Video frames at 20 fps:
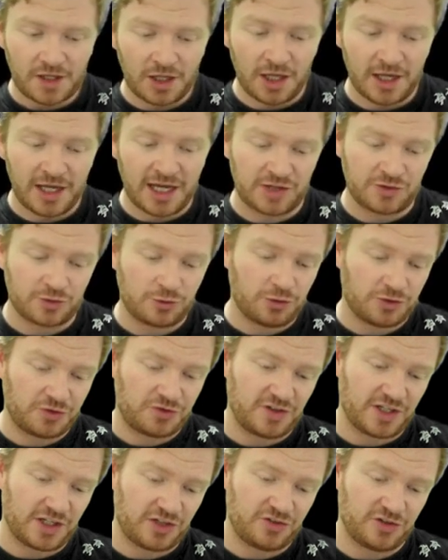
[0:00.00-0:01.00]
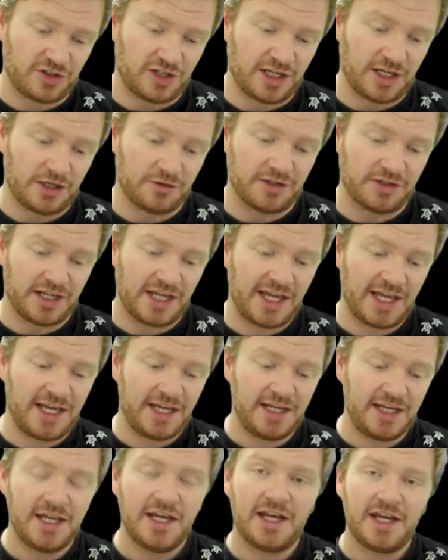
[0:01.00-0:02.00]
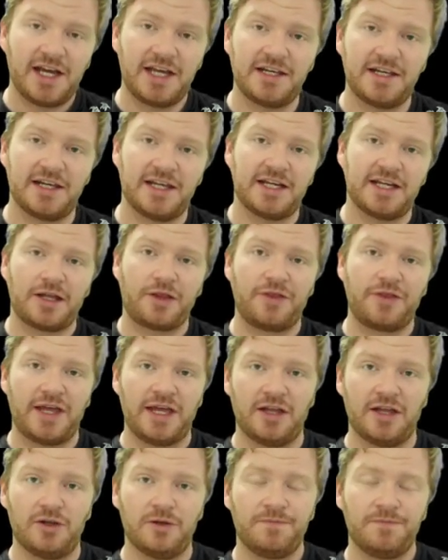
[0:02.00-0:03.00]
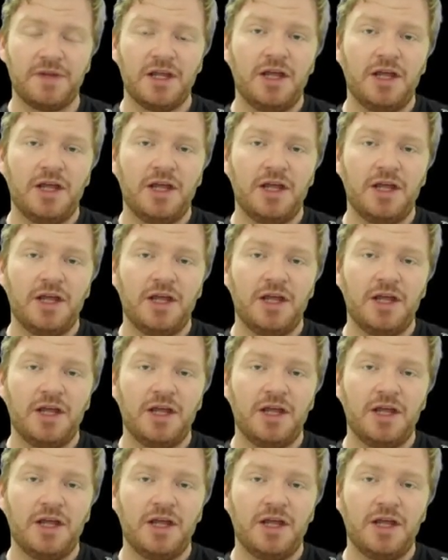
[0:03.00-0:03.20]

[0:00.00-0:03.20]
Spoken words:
It has a cross-sectional area A and length L.